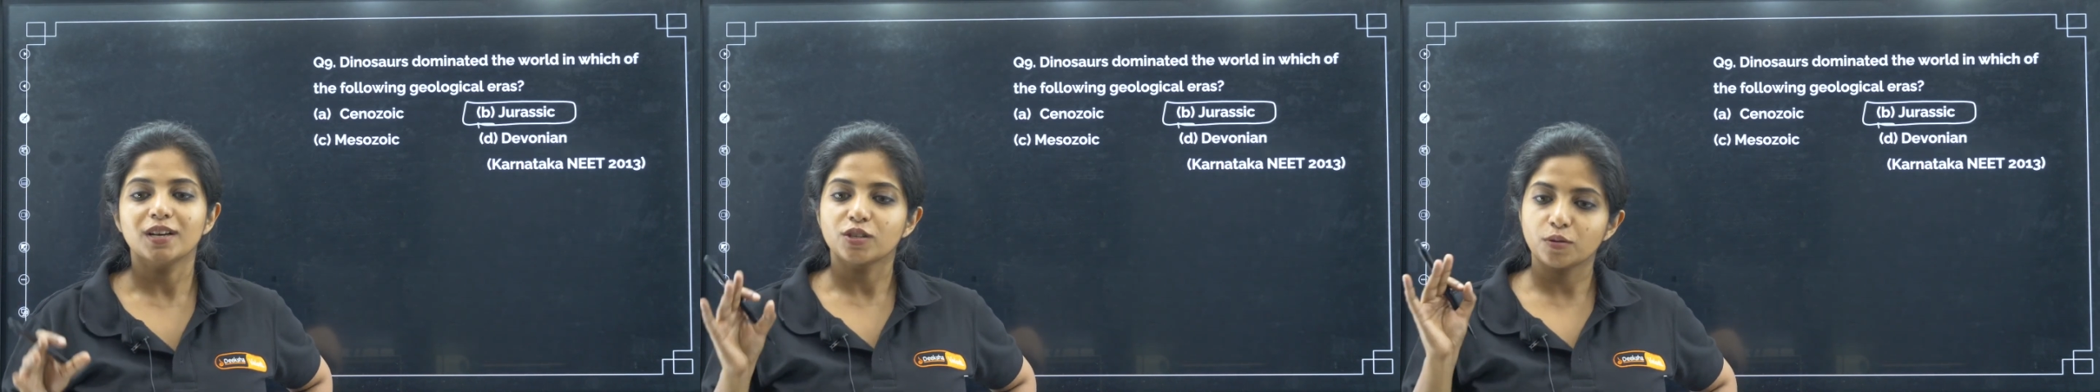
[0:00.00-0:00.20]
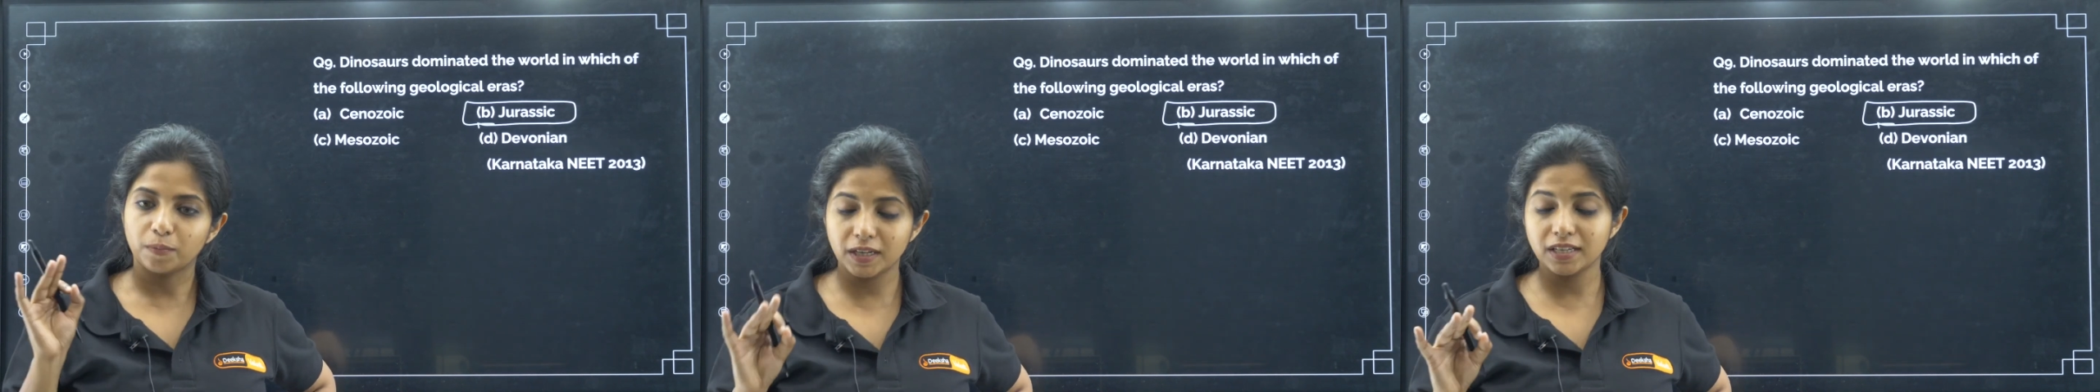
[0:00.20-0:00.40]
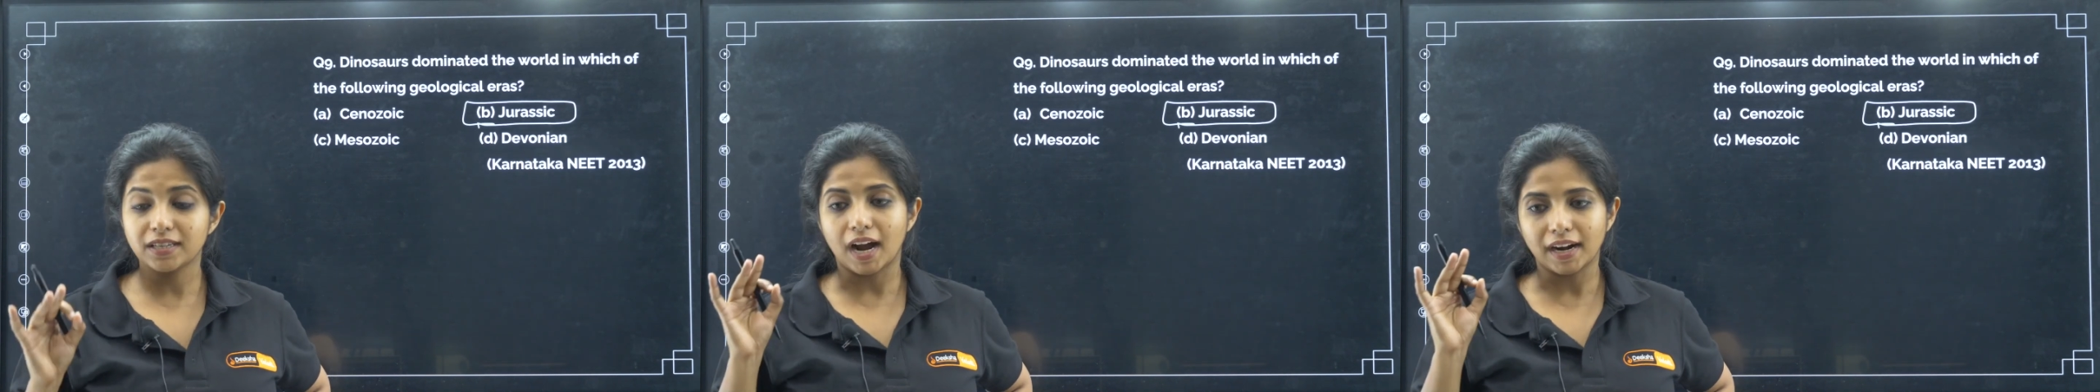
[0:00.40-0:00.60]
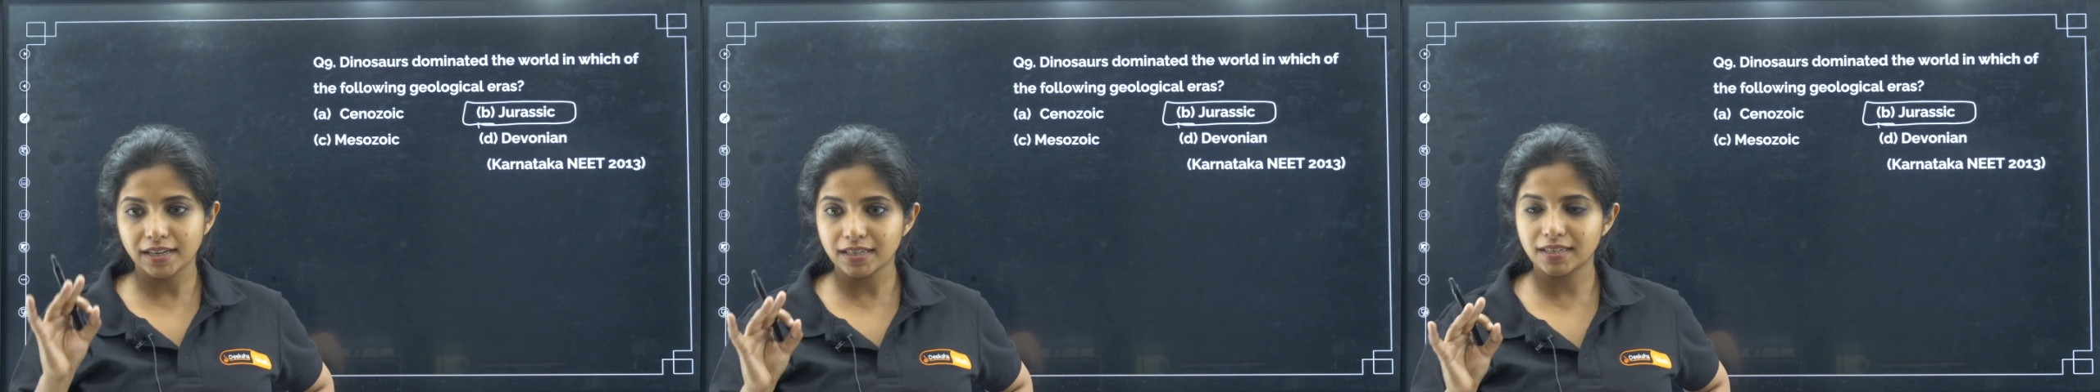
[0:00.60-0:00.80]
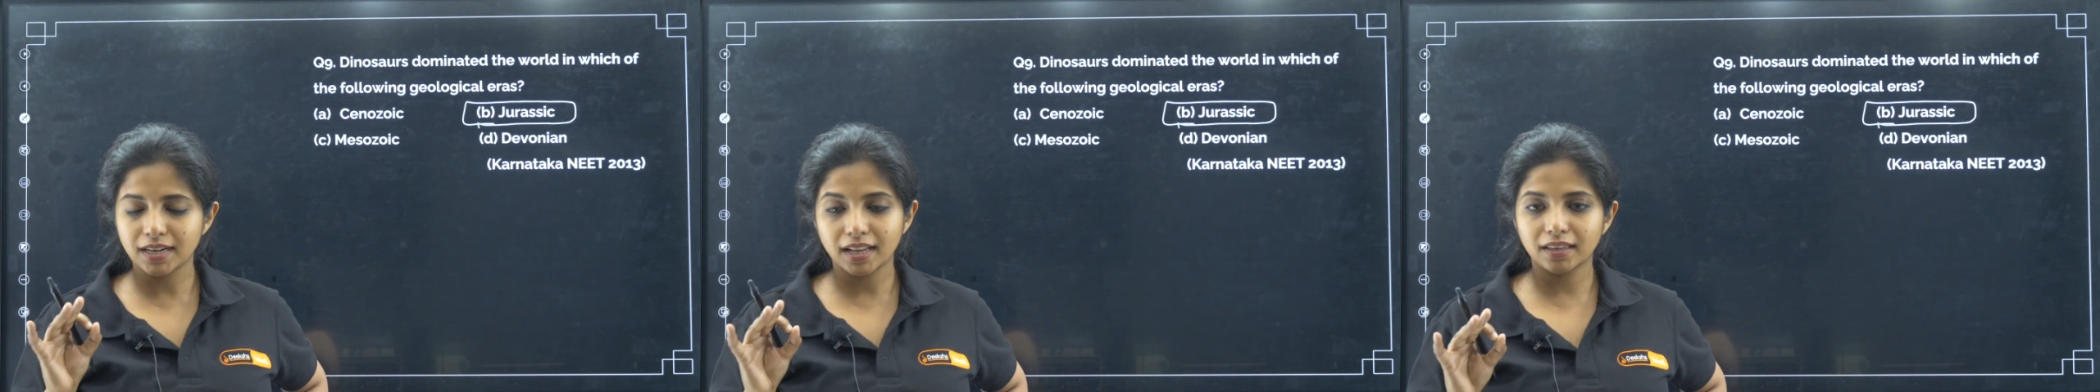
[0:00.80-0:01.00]
So please
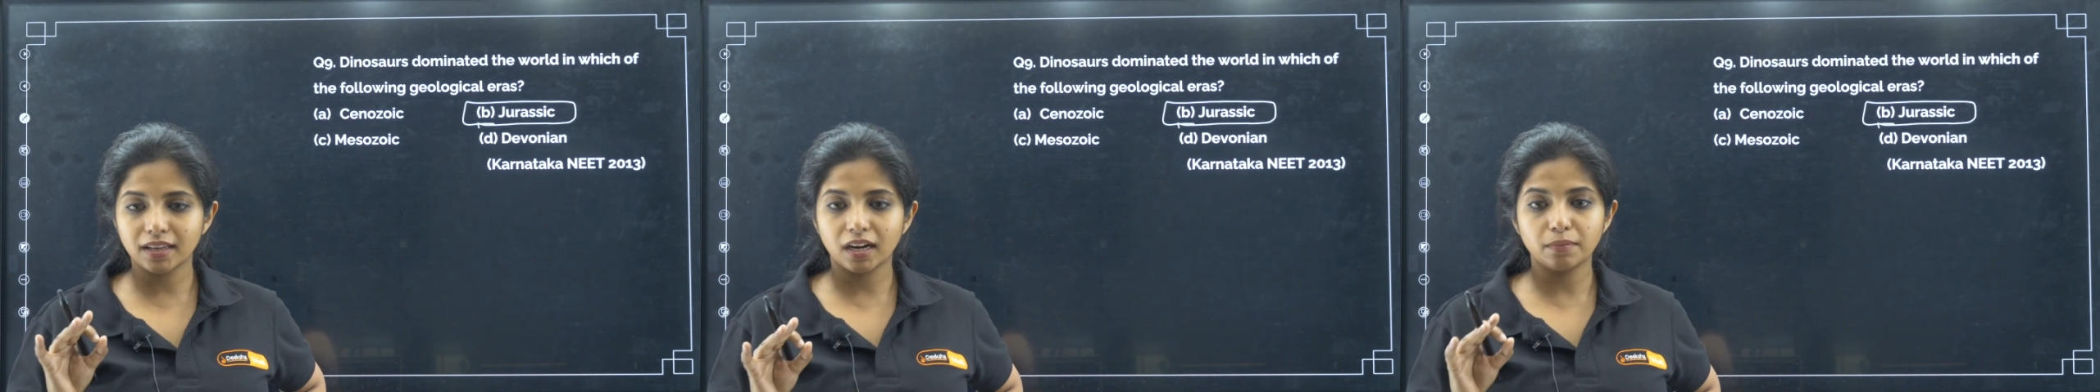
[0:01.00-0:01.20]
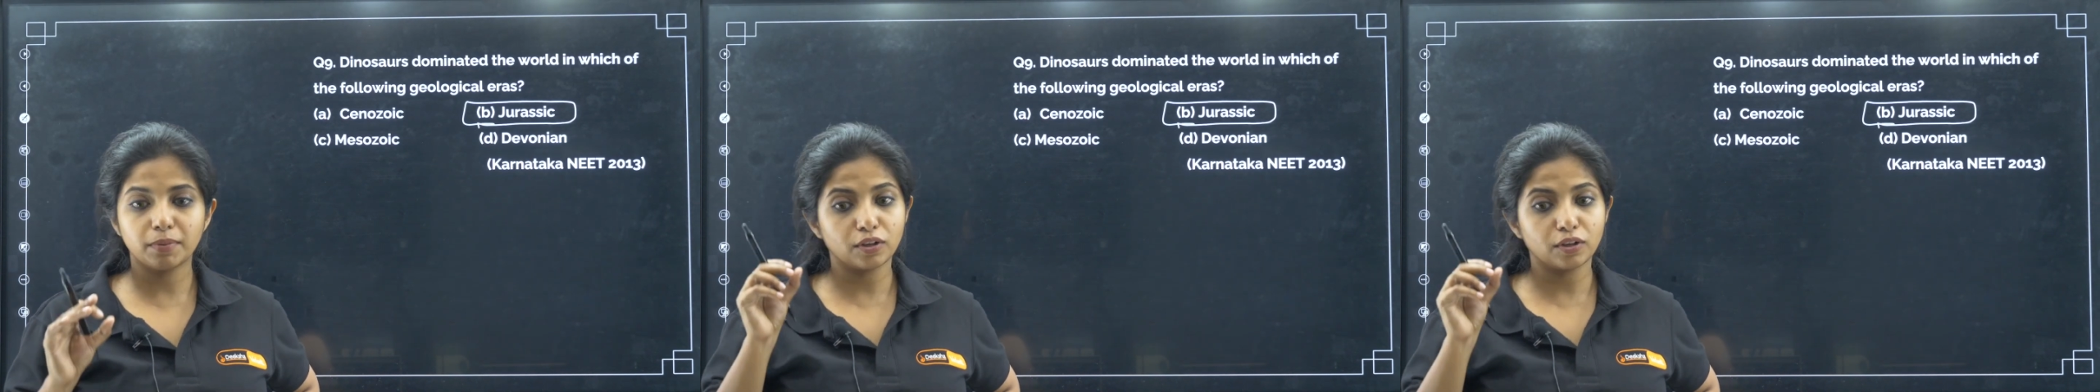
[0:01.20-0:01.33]
understand that,